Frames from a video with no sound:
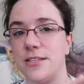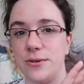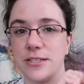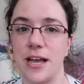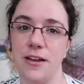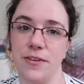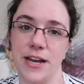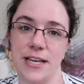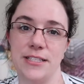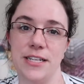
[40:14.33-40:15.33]
So it's kind of a
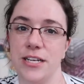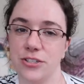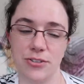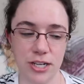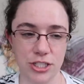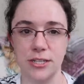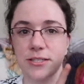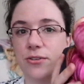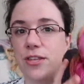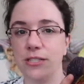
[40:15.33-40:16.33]
nice deconstruction.
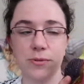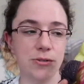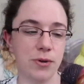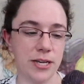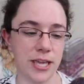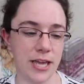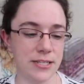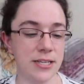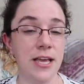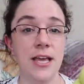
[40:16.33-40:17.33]
So this was one kit.